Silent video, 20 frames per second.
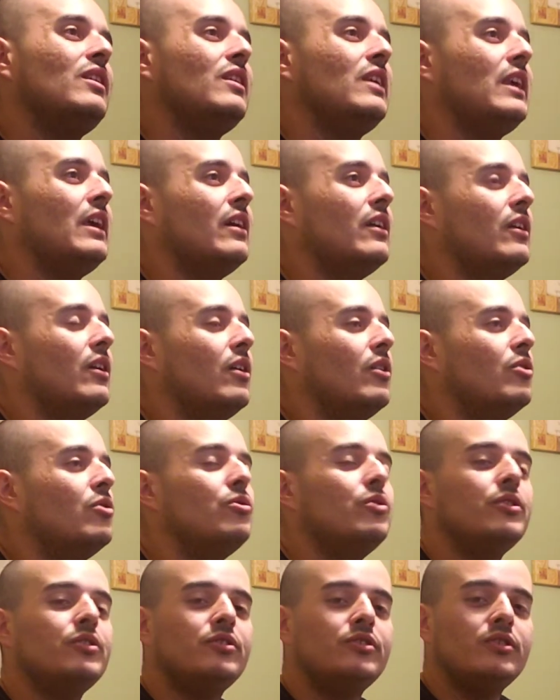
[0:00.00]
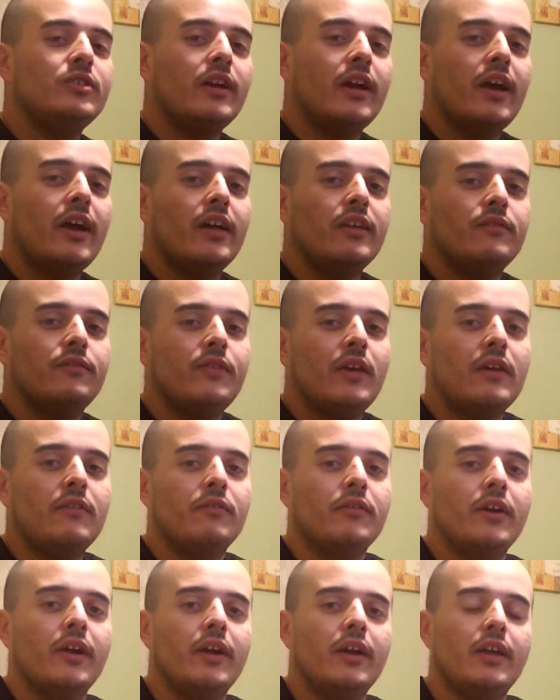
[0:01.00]
You know, who was you guys'
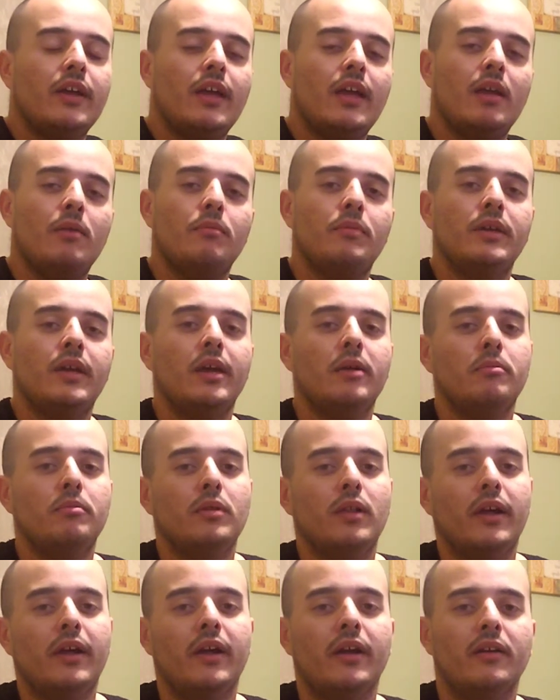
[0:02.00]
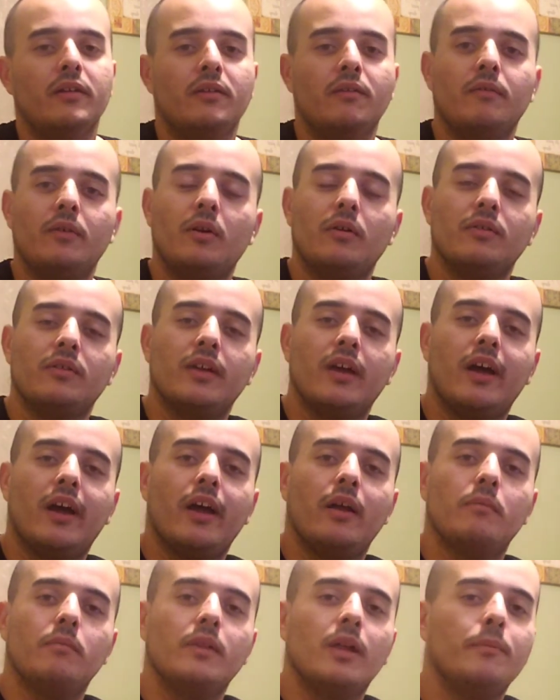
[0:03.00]
favorite NBA players of all
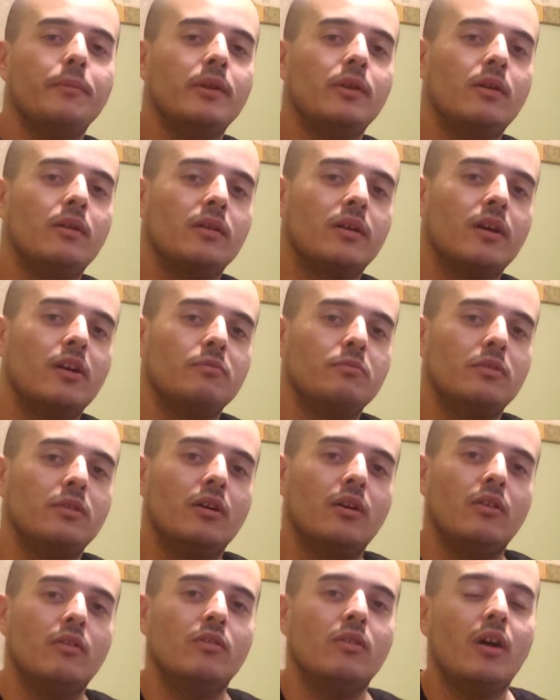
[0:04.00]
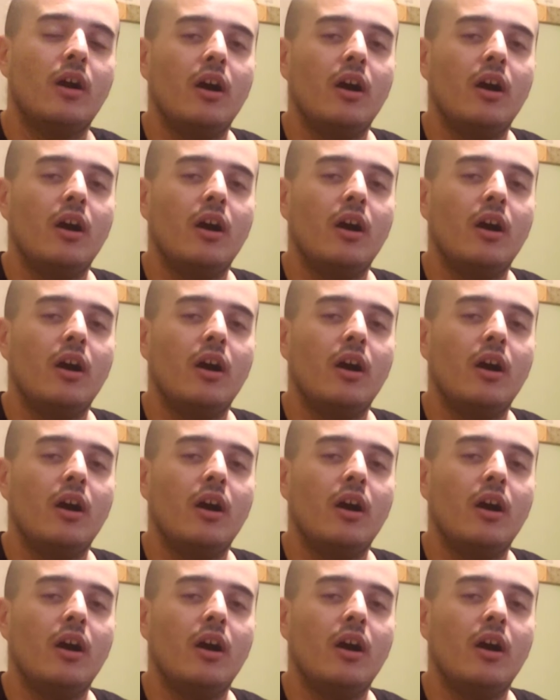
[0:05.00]
time? Let me know, comment below.